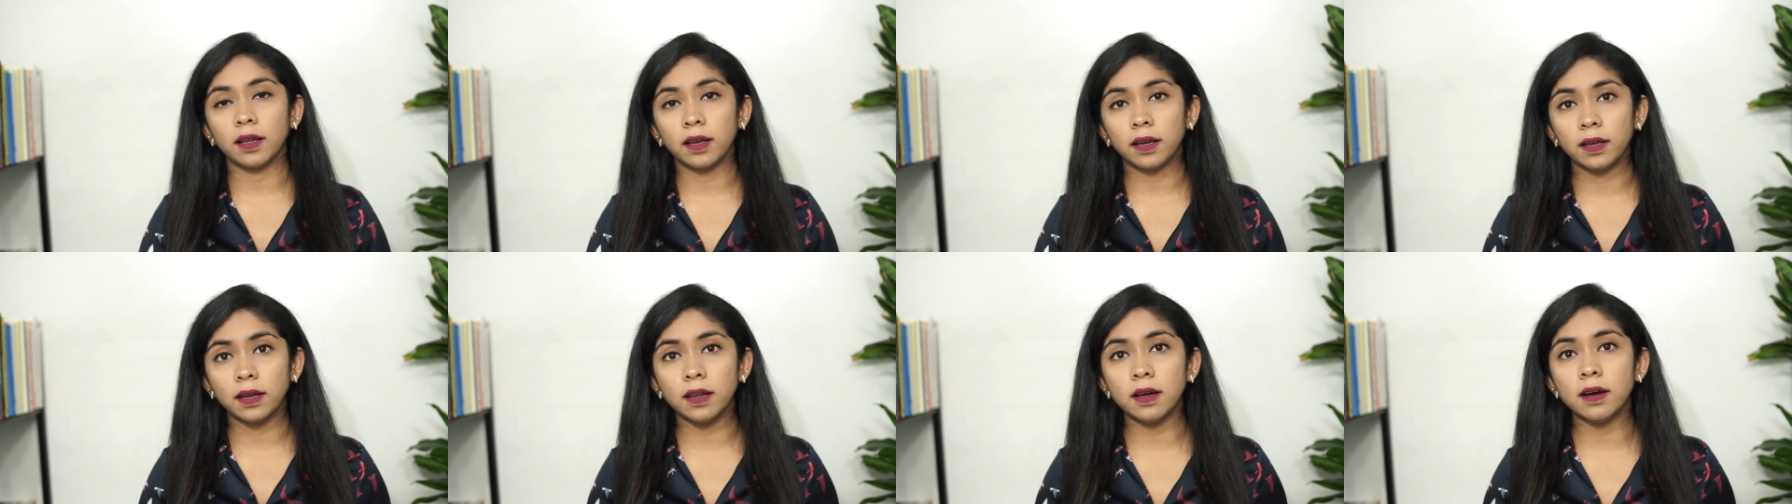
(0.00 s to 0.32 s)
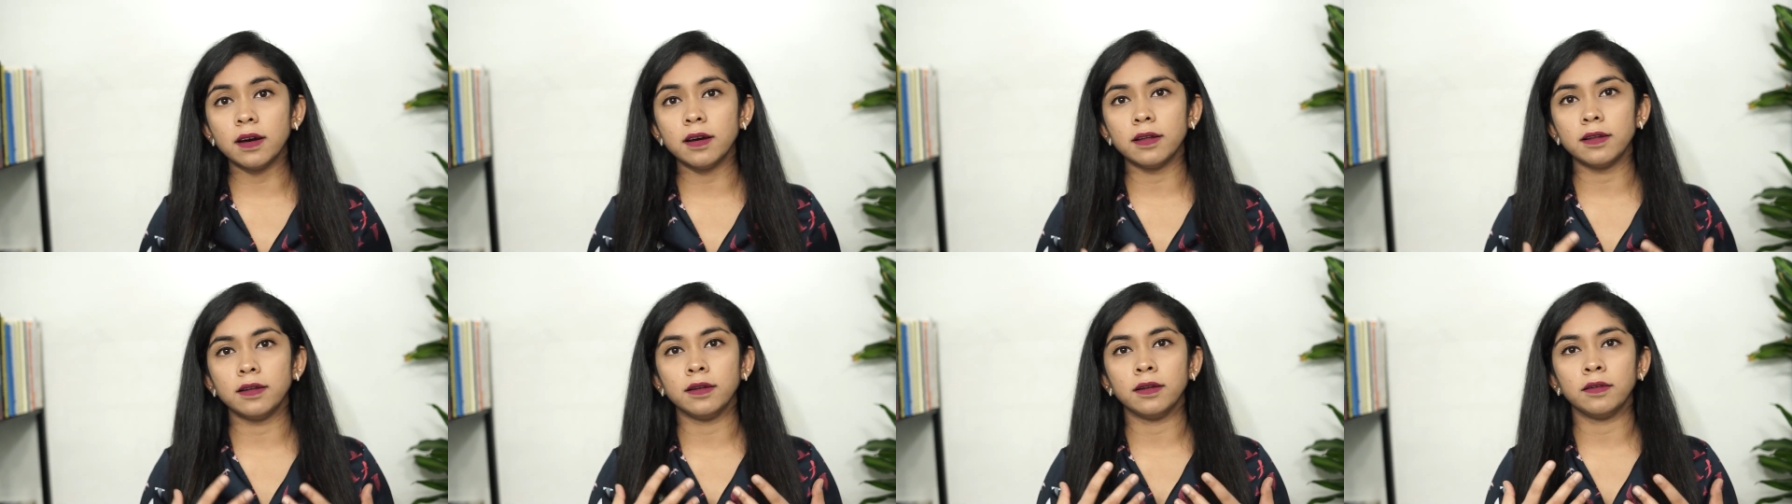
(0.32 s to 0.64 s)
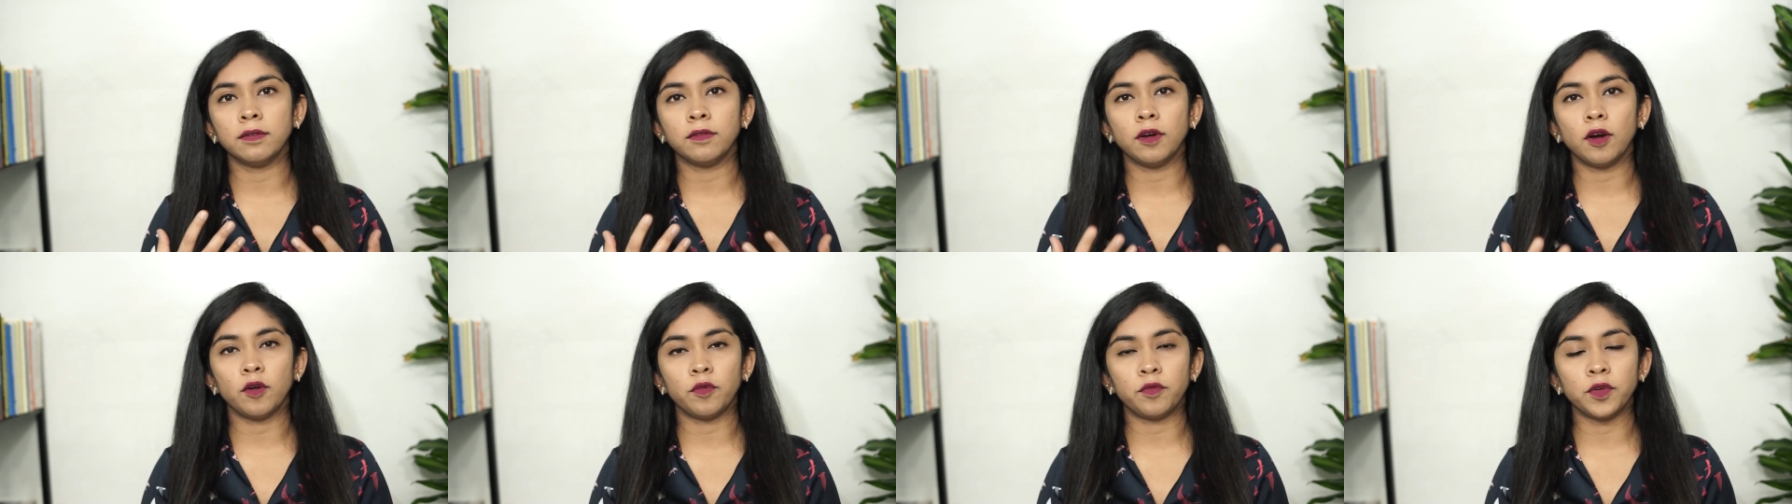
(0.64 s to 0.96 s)

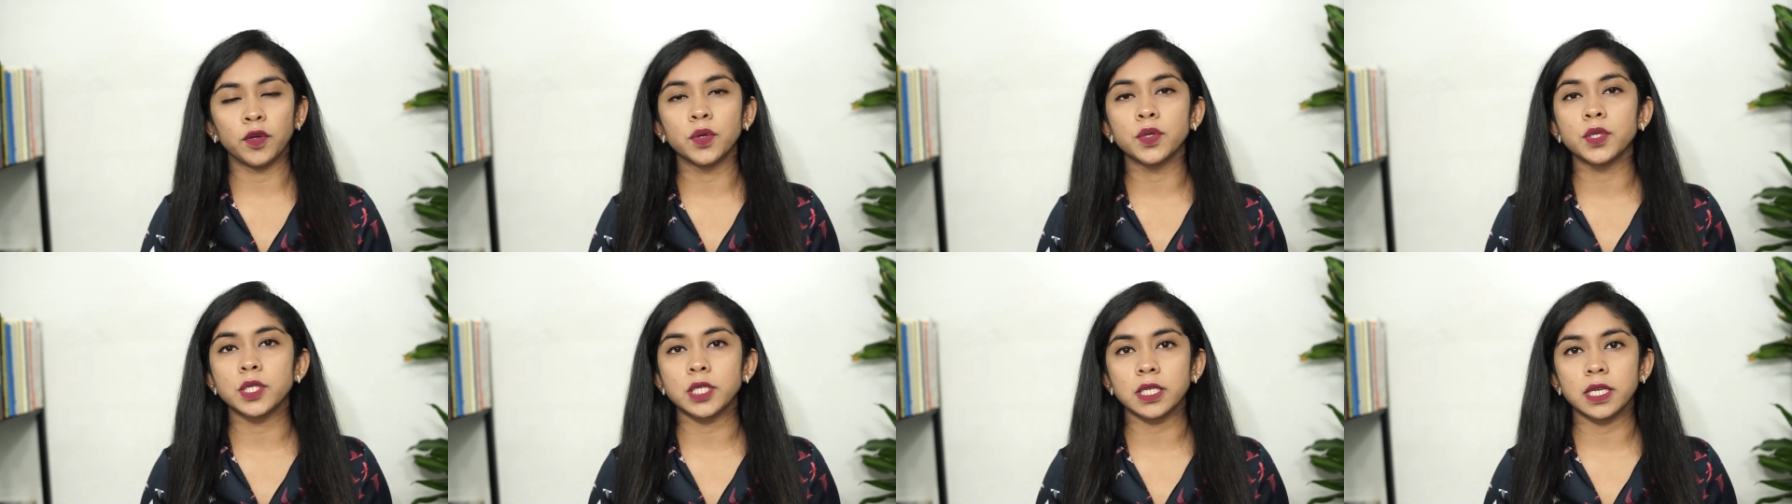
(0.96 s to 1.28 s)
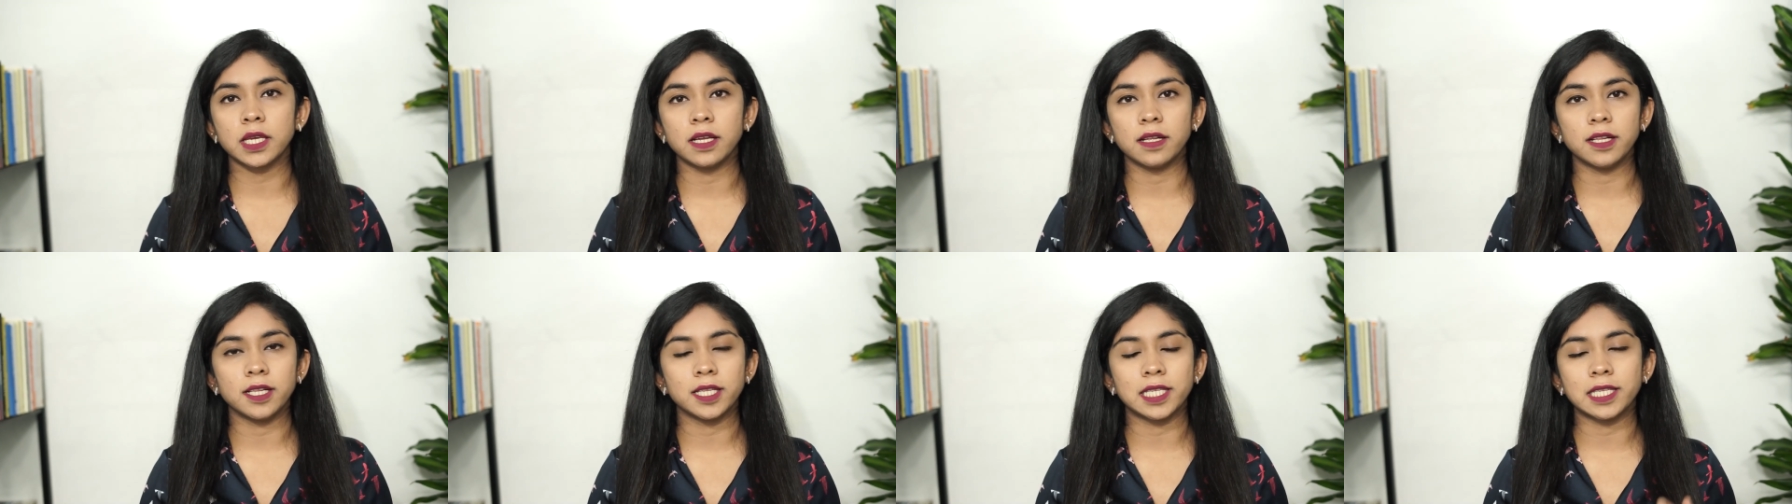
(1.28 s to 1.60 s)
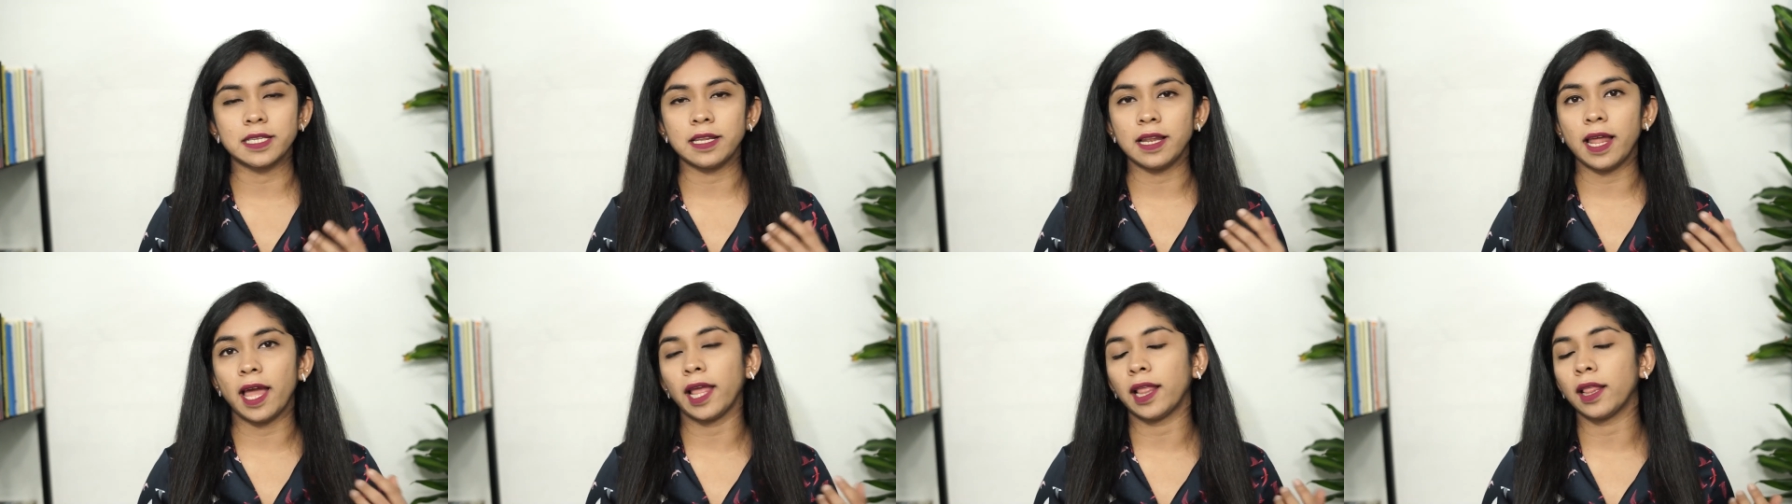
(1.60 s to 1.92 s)
learn a few
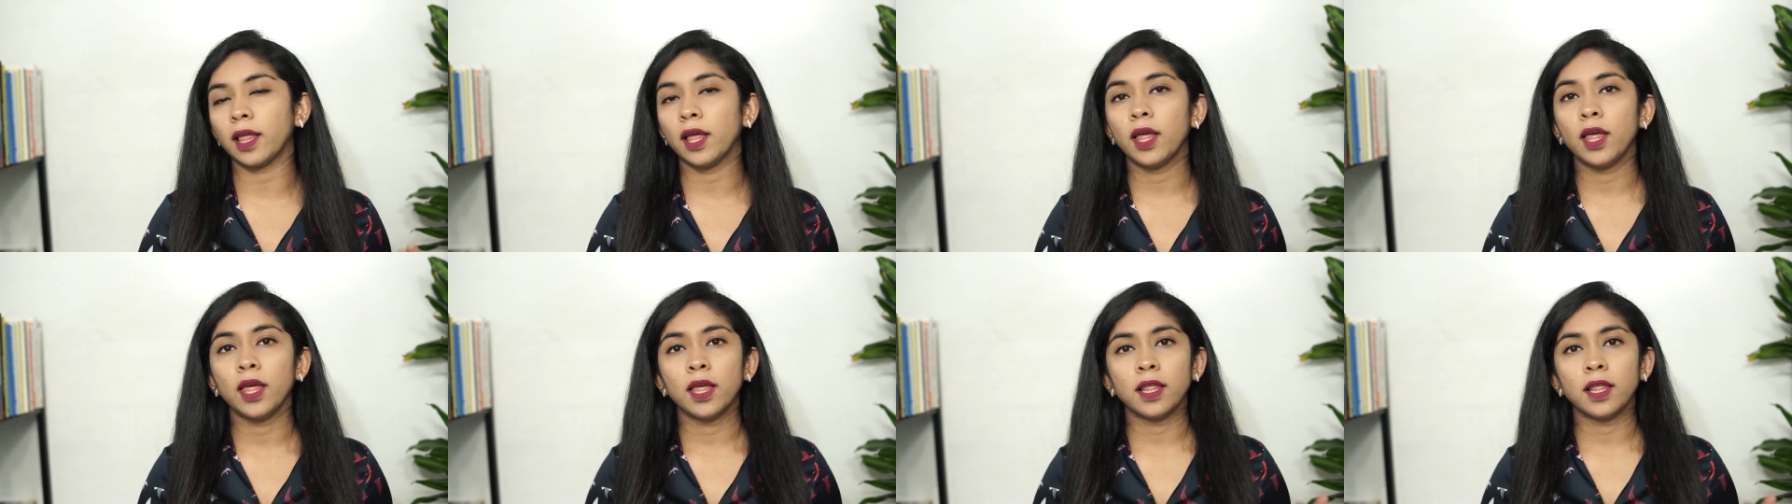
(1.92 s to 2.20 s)
skills like